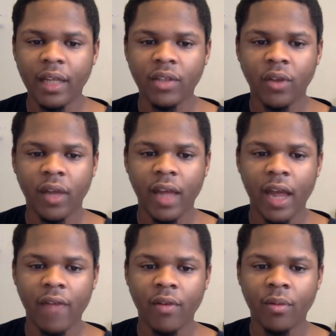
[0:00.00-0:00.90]
So they
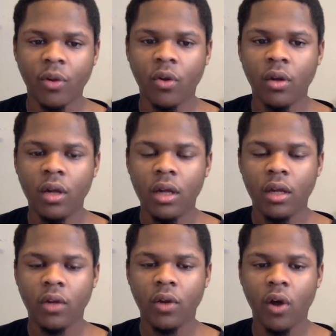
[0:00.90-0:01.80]
gave him the,
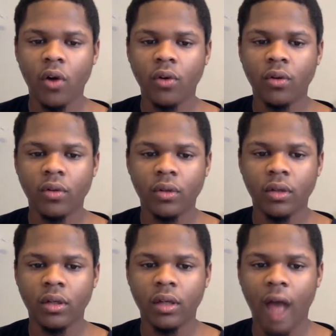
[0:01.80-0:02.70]
you know,
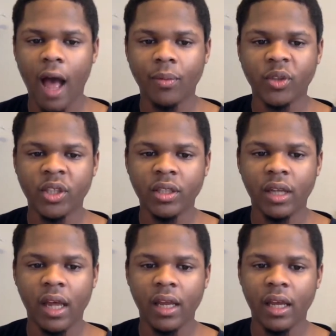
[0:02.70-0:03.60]
the option,
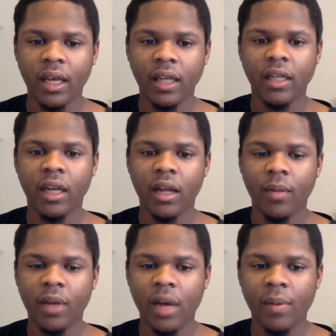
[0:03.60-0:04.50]
and then he ended up
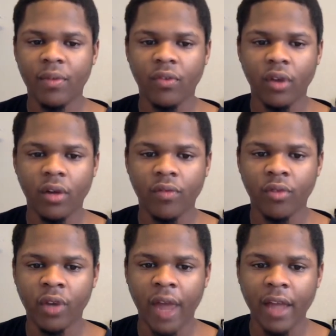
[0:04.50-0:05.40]
becoming a
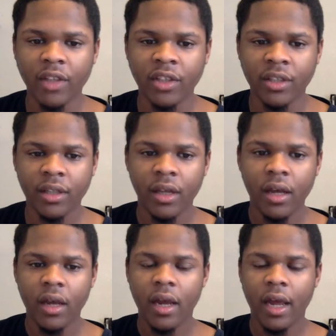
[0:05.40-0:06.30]
free agent,
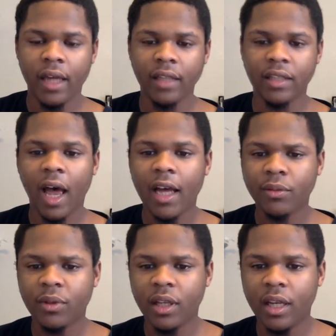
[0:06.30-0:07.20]
and he signed
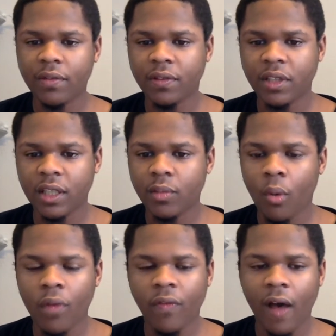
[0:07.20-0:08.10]
with the Knicks for
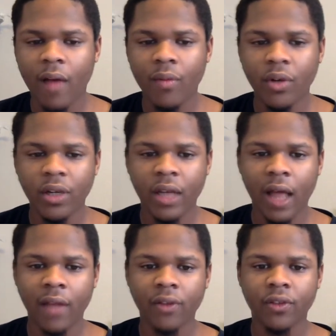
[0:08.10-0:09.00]
$6.5
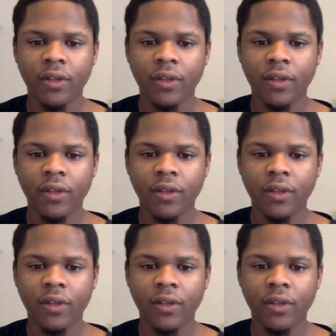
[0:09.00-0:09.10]
million.